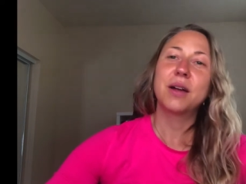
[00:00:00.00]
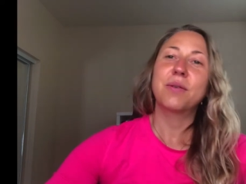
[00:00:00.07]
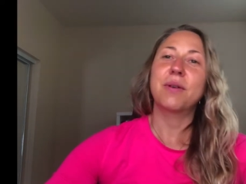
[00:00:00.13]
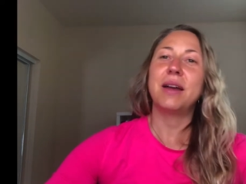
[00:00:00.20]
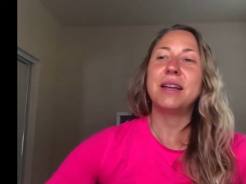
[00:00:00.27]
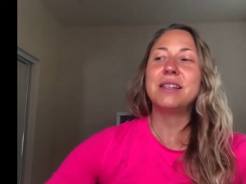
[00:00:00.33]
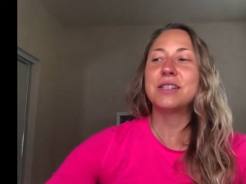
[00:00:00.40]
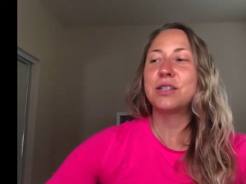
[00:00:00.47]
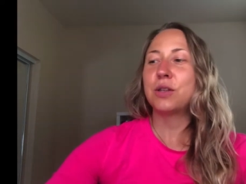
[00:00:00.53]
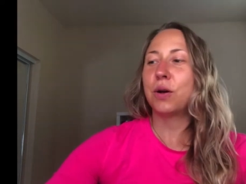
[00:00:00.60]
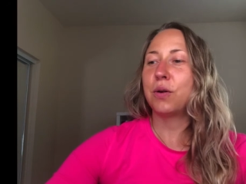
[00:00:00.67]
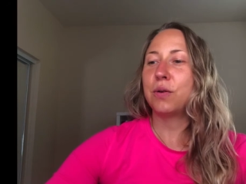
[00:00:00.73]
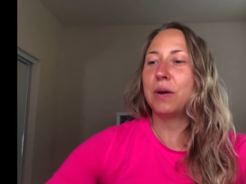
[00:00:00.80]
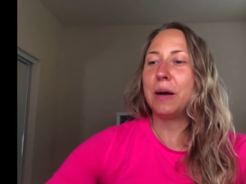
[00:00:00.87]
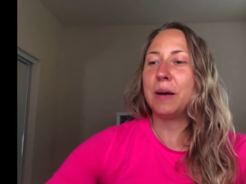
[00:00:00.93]
right?
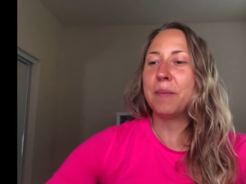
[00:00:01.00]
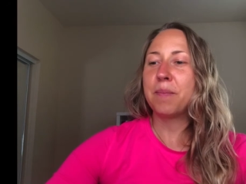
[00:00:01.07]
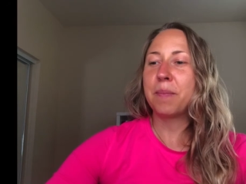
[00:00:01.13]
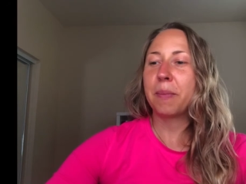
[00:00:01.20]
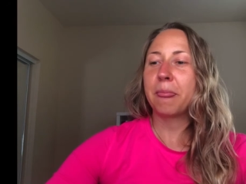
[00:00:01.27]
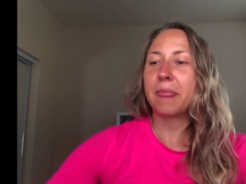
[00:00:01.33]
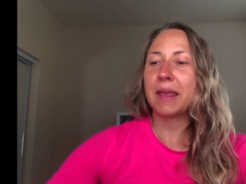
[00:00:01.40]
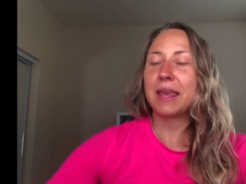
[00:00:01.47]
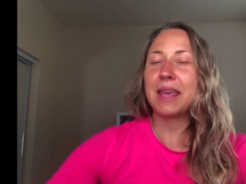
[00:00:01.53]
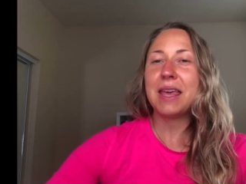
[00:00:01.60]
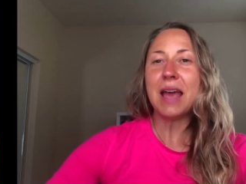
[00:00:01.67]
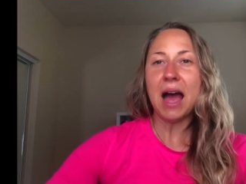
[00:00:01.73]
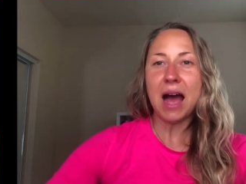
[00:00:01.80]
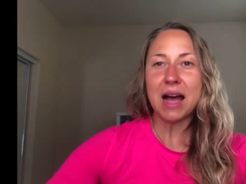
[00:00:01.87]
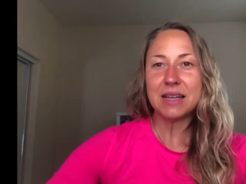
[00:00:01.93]
So um,
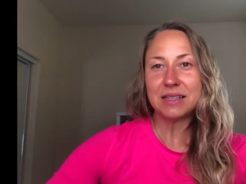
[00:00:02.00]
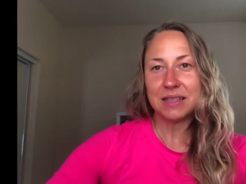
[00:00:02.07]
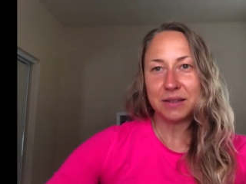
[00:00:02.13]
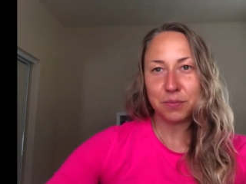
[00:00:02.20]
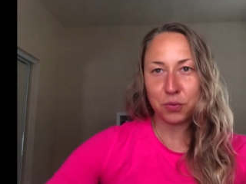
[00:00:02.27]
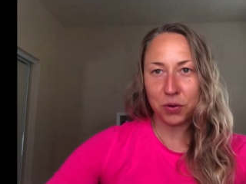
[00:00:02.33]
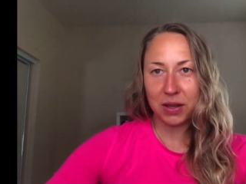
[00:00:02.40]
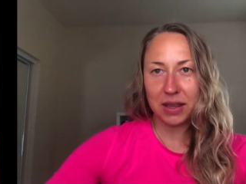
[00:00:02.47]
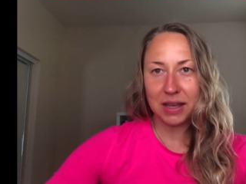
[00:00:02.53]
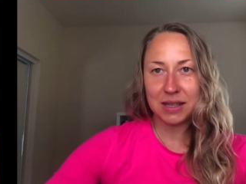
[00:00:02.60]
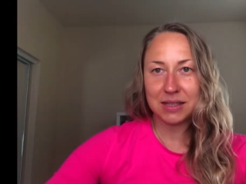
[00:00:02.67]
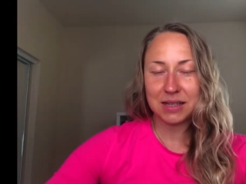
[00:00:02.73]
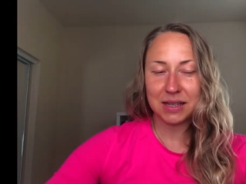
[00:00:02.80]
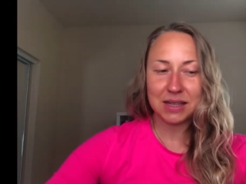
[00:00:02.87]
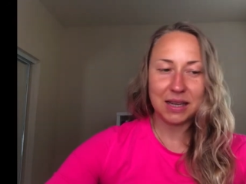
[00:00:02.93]
he has this
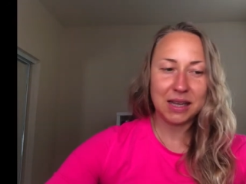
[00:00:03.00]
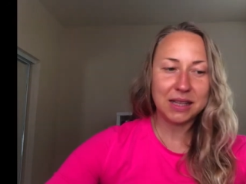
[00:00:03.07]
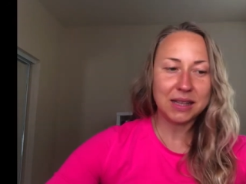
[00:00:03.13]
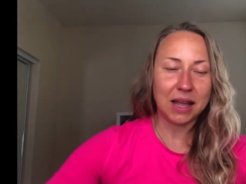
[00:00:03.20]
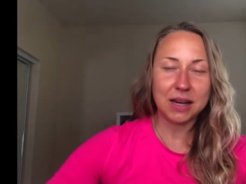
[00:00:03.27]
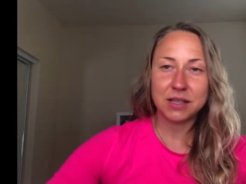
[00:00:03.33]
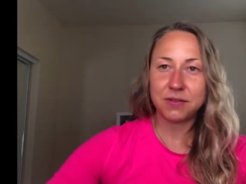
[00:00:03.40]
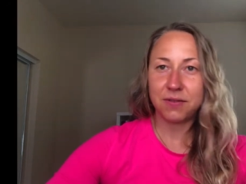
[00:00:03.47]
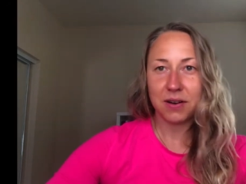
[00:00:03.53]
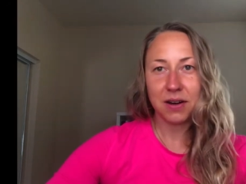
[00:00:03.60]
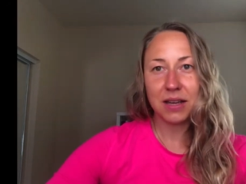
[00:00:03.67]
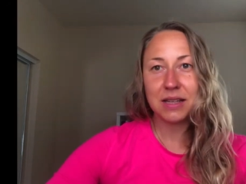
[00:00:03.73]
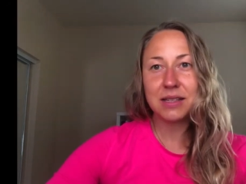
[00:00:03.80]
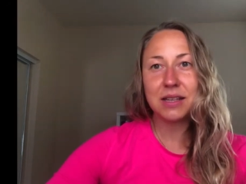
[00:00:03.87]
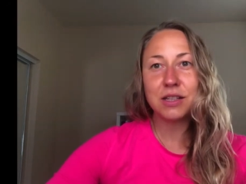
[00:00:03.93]
breathing technique that is very
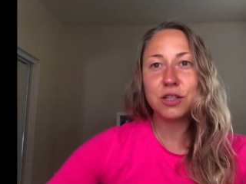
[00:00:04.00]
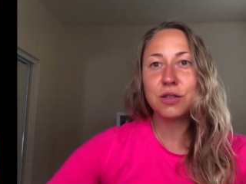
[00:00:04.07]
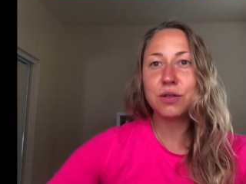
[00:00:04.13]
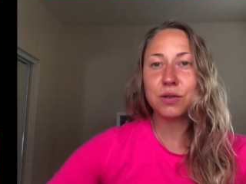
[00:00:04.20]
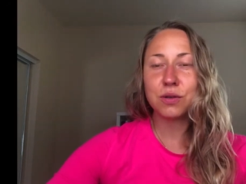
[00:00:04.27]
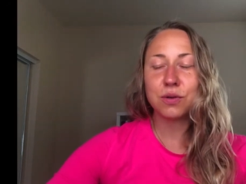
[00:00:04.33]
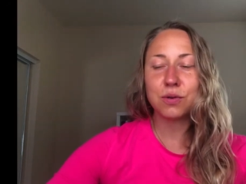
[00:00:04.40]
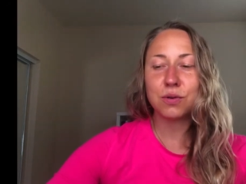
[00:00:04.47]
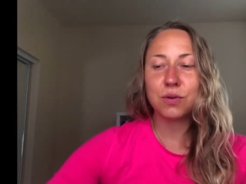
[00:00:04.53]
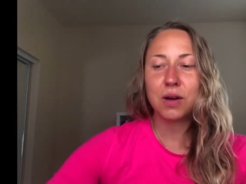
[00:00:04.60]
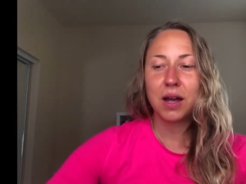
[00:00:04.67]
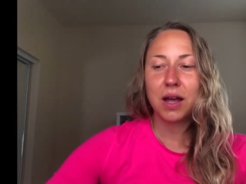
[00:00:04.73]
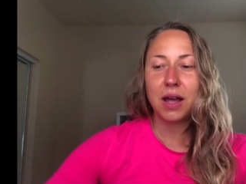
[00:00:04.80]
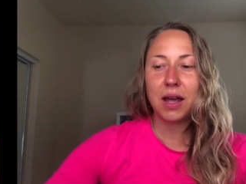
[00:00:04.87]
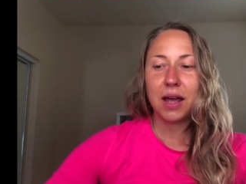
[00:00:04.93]
easy to do.
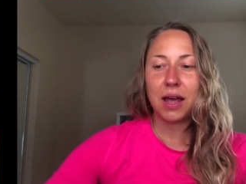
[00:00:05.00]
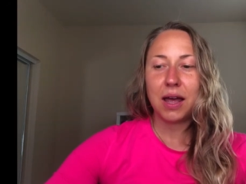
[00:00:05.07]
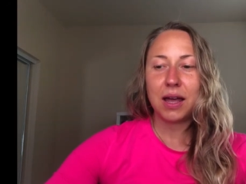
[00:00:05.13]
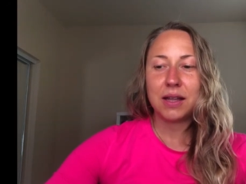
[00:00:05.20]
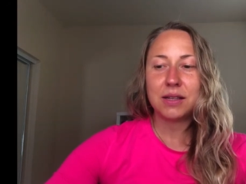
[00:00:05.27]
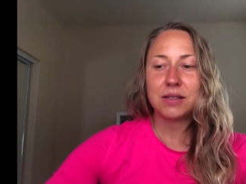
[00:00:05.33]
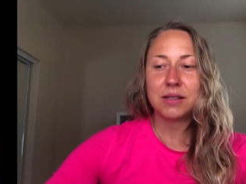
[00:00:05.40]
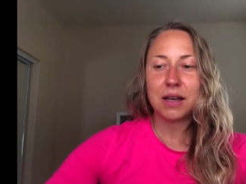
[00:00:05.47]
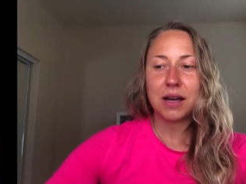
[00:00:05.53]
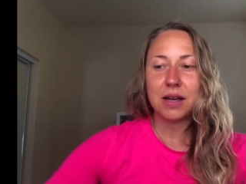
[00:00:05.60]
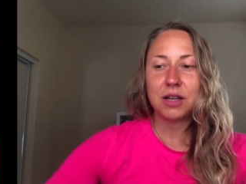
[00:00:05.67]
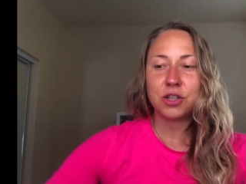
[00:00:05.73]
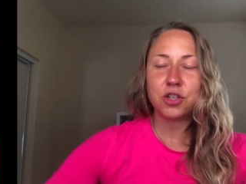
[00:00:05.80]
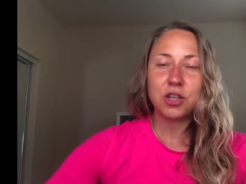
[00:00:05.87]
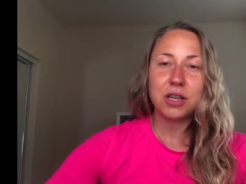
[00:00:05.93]
And
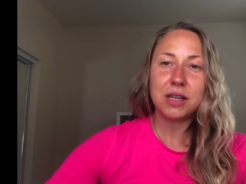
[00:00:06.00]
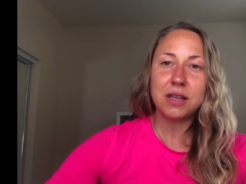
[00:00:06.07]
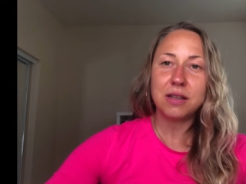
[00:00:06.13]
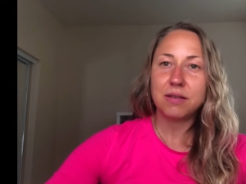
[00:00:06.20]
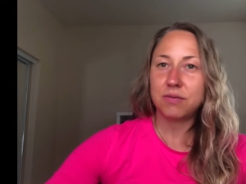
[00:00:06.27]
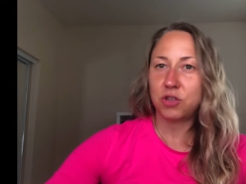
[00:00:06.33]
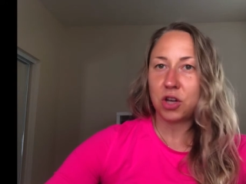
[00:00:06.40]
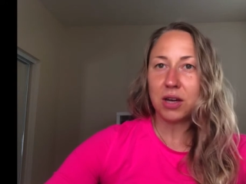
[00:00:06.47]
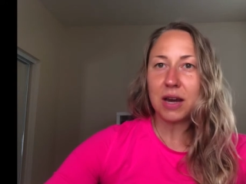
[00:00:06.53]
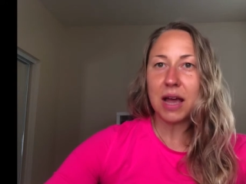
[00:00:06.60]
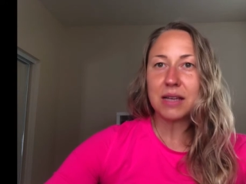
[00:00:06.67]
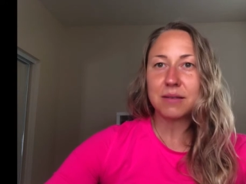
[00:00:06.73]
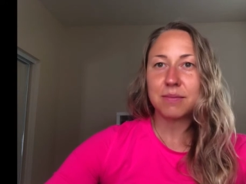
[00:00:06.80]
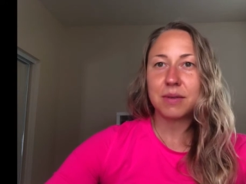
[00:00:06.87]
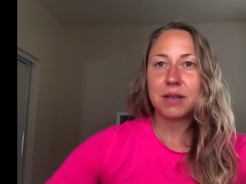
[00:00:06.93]
uh, she, Jen
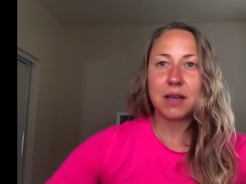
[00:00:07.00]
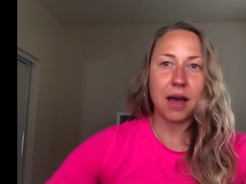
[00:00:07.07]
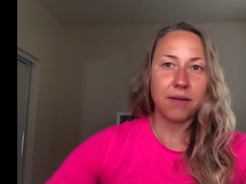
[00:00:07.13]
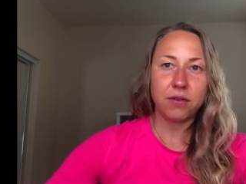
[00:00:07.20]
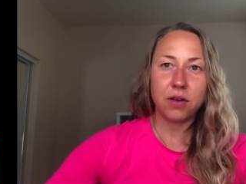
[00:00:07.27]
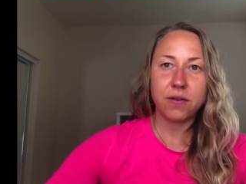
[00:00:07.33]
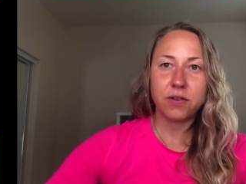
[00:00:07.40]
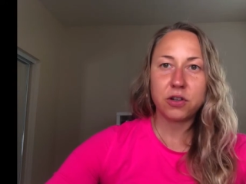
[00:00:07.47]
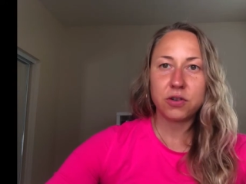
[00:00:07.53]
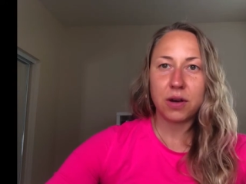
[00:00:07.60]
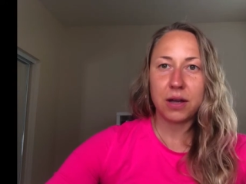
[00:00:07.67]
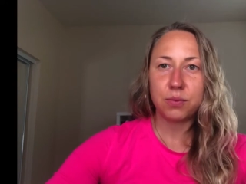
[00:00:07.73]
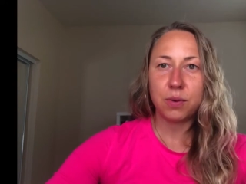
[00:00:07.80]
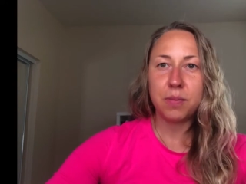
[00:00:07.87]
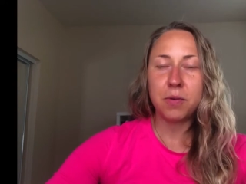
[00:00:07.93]
asked me, have you ever
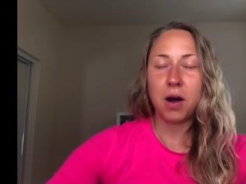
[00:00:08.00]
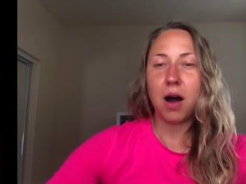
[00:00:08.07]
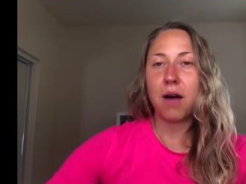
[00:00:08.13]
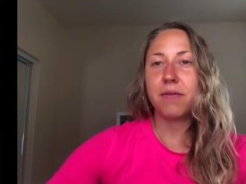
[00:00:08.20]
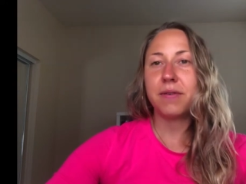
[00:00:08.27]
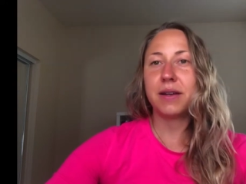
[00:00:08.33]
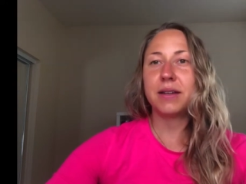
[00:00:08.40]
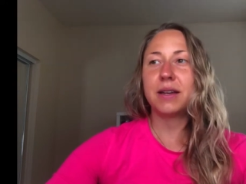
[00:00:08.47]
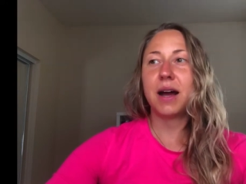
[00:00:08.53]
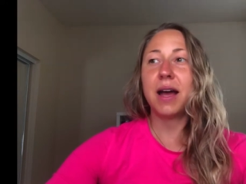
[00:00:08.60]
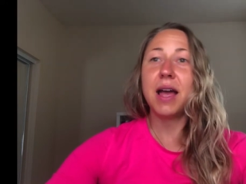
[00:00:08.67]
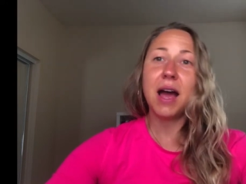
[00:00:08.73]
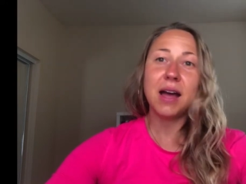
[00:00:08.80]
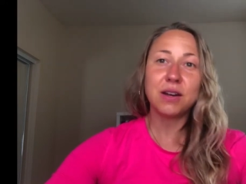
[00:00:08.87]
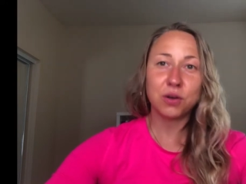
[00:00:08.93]
tried Wim Hof? And I
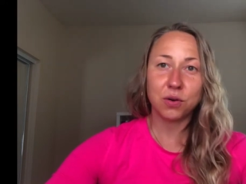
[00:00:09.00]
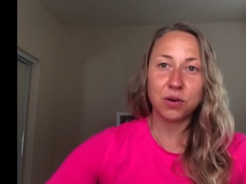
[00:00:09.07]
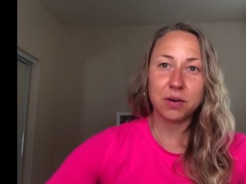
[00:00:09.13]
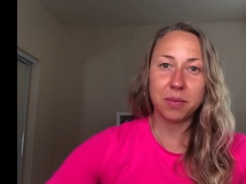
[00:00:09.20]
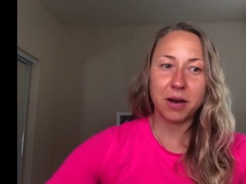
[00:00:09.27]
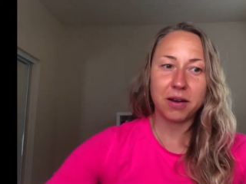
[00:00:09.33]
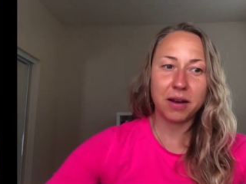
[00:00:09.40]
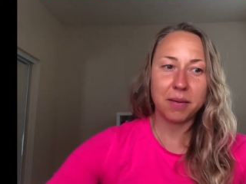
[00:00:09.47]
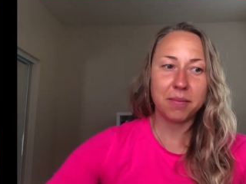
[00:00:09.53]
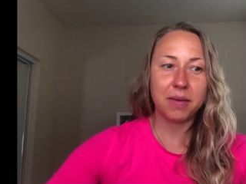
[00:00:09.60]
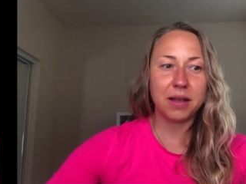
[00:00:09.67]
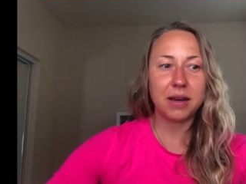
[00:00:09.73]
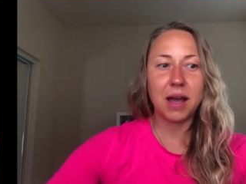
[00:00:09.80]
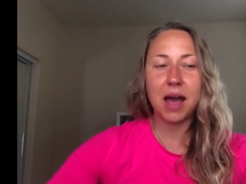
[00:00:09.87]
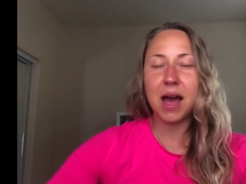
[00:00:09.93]
had heard about him,
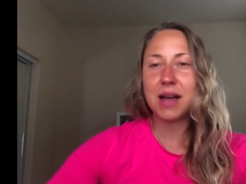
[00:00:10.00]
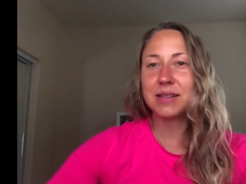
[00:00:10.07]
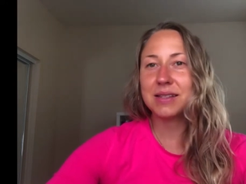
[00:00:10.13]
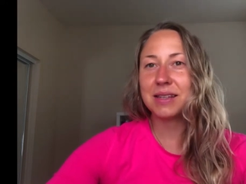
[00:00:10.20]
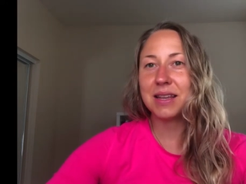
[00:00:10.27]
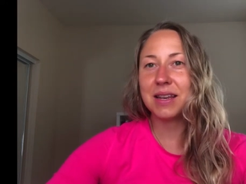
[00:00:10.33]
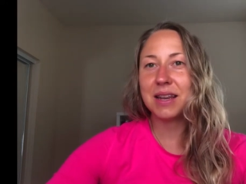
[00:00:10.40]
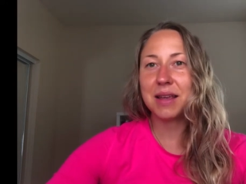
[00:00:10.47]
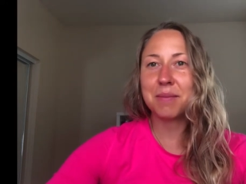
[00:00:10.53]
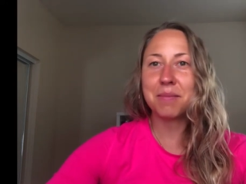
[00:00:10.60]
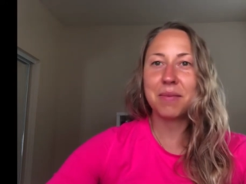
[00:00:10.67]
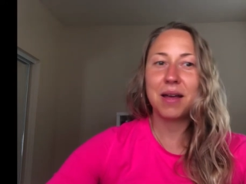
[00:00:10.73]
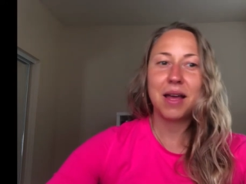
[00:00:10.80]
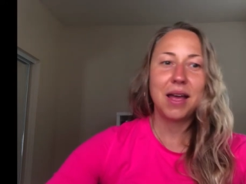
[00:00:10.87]
and I had seen him